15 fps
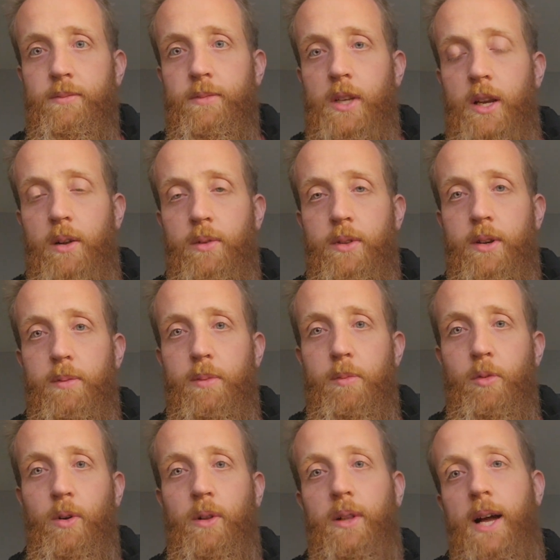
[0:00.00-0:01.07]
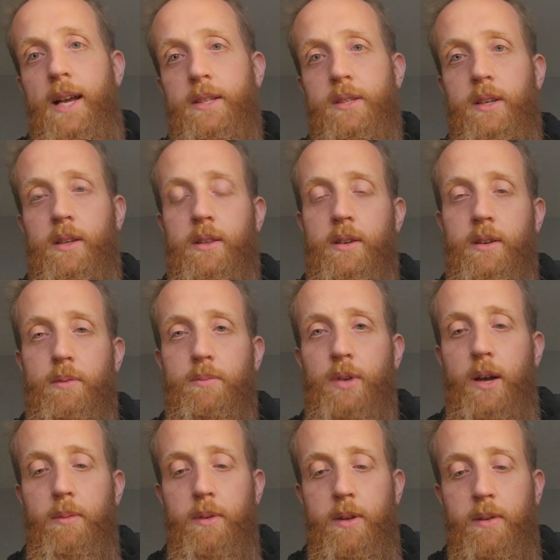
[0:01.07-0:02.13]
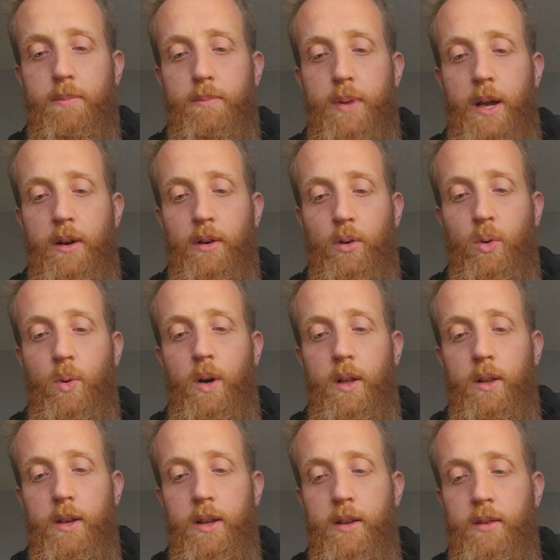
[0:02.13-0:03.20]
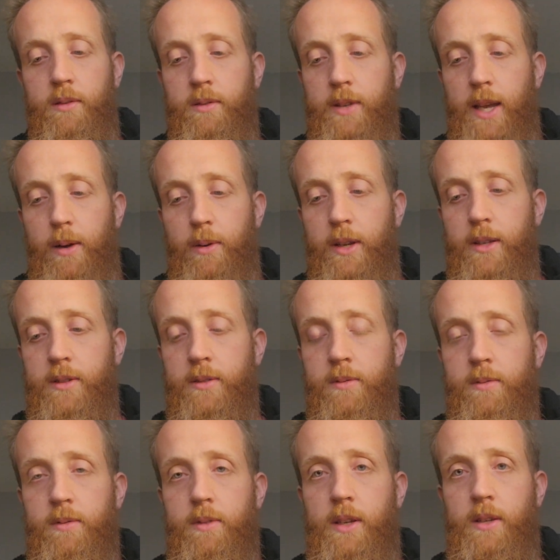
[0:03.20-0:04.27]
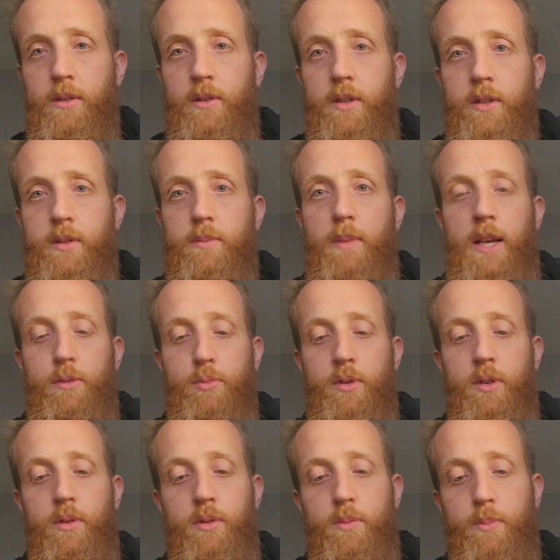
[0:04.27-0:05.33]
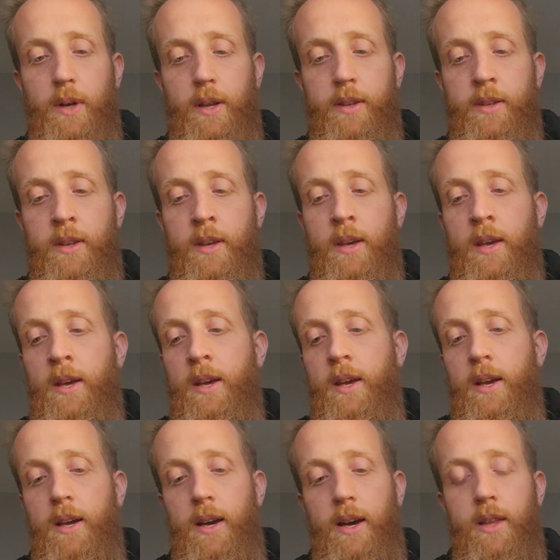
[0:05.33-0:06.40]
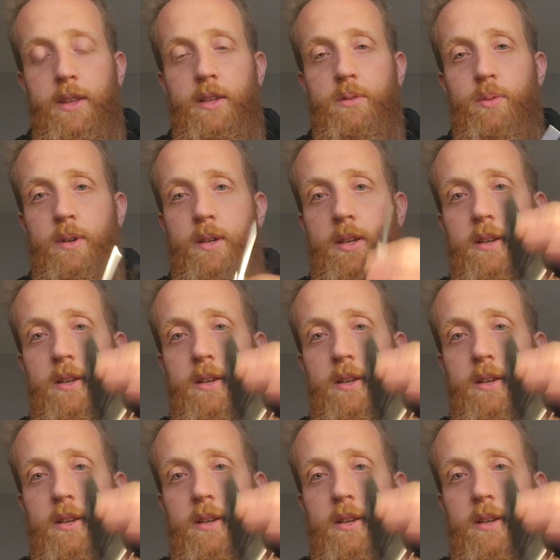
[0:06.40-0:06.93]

you know, they're a bit more classic. They're probably better quality. Nowadays things are just mass produced, but this one